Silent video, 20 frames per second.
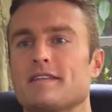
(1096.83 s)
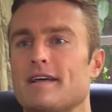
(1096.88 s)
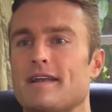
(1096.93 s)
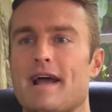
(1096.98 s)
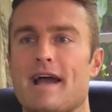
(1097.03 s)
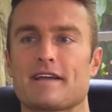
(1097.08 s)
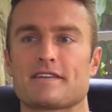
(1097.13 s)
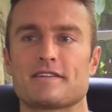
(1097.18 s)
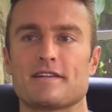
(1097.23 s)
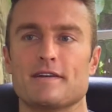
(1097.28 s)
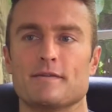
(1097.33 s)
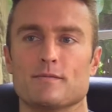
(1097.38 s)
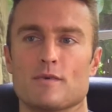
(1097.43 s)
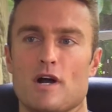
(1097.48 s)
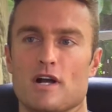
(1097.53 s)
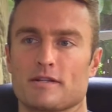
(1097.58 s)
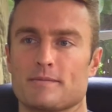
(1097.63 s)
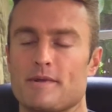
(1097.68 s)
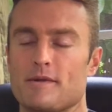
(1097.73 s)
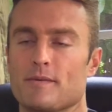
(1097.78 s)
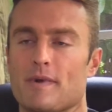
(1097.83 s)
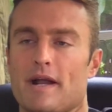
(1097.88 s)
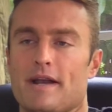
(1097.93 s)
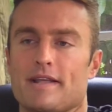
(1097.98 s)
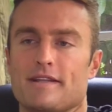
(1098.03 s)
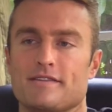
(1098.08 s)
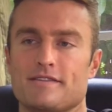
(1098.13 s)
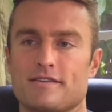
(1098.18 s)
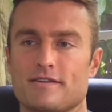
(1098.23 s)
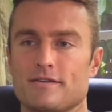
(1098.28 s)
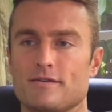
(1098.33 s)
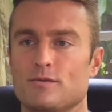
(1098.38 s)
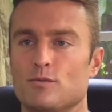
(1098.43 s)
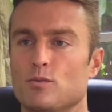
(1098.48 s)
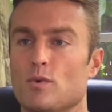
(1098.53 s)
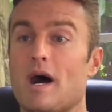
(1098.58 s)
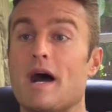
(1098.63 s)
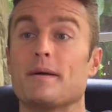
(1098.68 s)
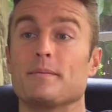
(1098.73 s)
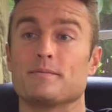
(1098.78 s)
That accident rocked me right into
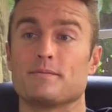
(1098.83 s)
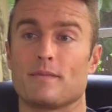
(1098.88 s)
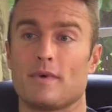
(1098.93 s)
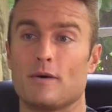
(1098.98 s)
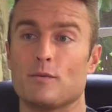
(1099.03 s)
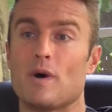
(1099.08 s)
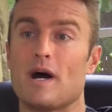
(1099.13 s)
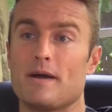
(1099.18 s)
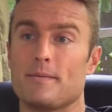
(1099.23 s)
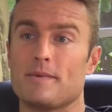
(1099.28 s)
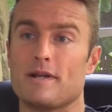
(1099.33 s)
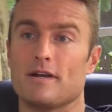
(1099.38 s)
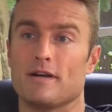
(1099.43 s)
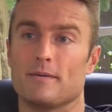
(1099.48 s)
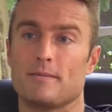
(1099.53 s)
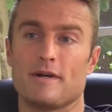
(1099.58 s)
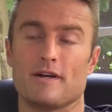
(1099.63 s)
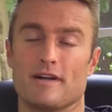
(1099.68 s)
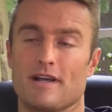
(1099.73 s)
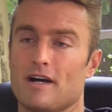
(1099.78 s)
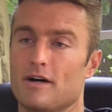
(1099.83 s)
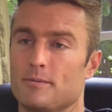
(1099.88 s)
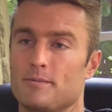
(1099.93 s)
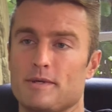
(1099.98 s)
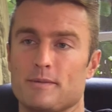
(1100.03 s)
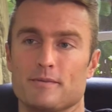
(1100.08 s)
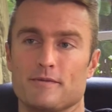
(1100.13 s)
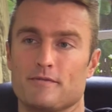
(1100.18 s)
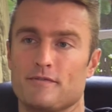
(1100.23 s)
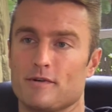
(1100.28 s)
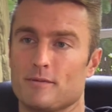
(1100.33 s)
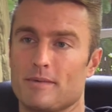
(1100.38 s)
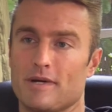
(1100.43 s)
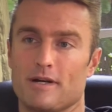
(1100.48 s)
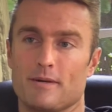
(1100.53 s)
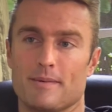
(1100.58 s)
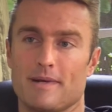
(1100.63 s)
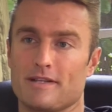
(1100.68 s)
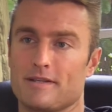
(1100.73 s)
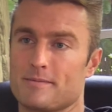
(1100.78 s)
why I'm why I'm here. I'm here to help people feel
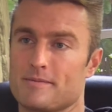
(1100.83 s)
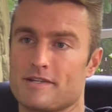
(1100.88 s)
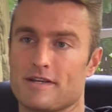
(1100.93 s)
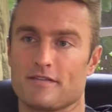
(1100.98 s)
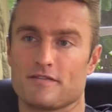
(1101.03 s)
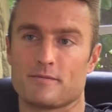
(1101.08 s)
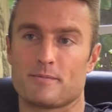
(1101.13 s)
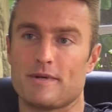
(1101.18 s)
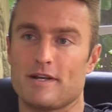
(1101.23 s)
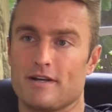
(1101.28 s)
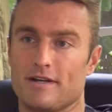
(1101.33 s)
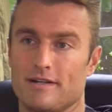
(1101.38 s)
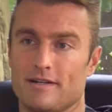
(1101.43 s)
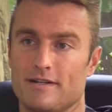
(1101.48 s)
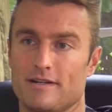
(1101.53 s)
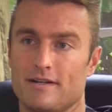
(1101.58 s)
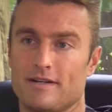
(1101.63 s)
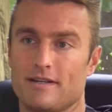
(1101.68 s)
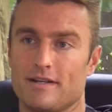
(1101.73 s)
better about themselves. Period.